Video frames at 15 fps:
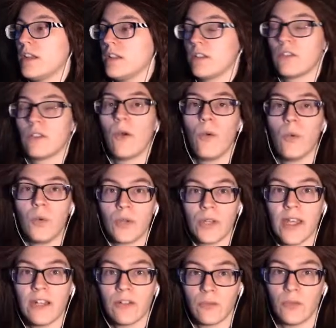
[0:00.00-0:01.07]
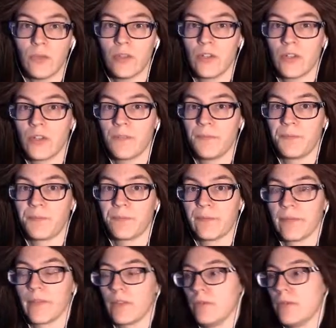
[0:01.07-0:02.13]
this whole network
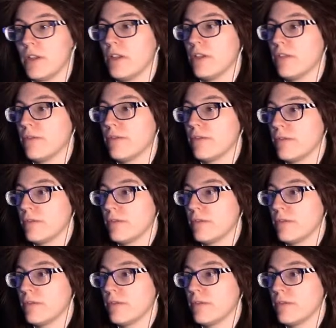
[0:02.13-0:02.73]
with